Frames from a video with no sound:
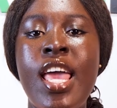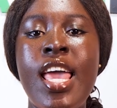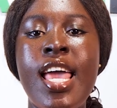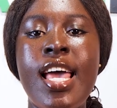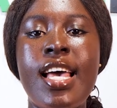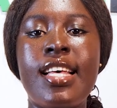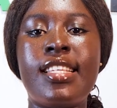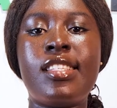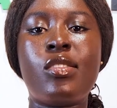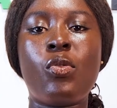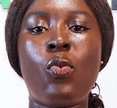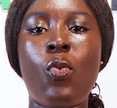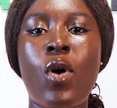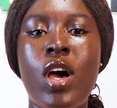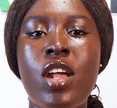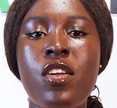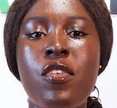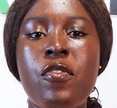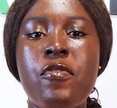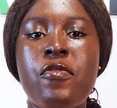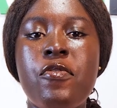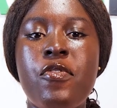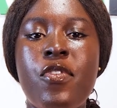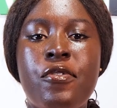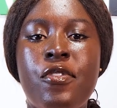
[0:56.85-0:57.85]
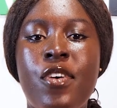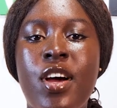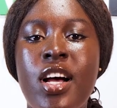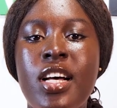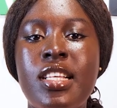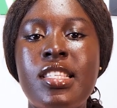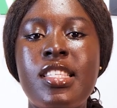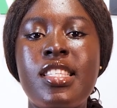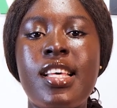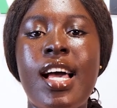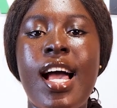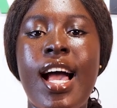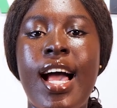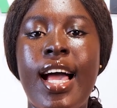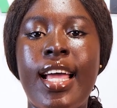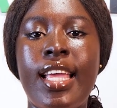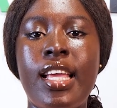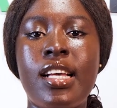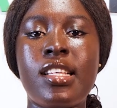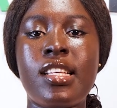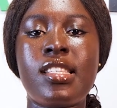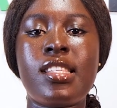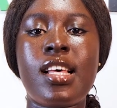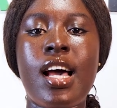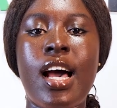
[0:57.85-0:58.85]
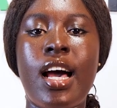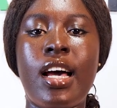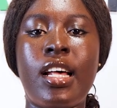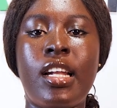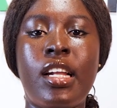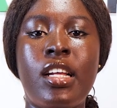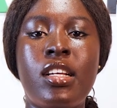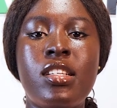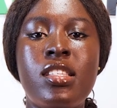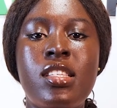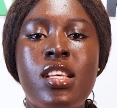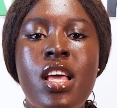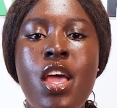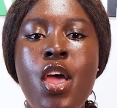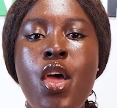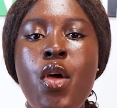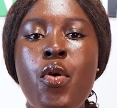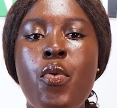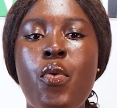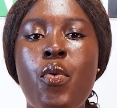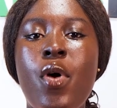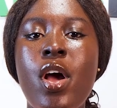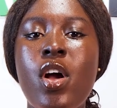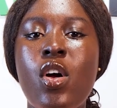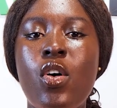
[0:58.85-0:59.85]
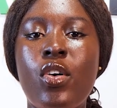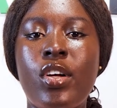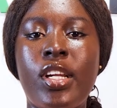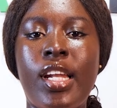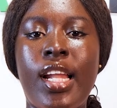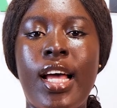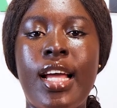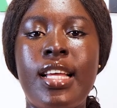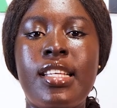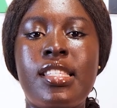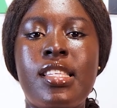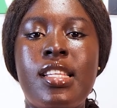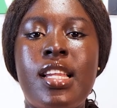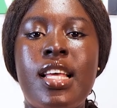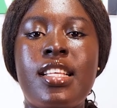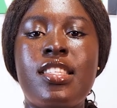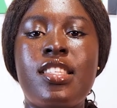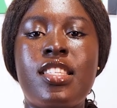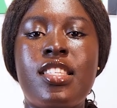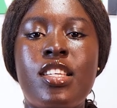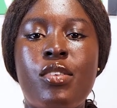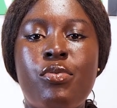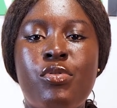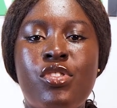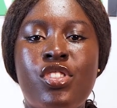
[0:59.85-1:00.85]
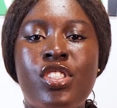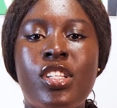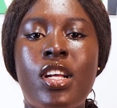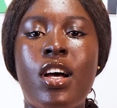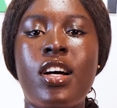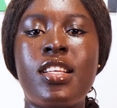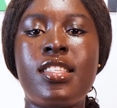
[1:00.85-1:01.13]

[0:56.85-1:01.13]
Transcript: is one of France's highest honors, recognizing exceptional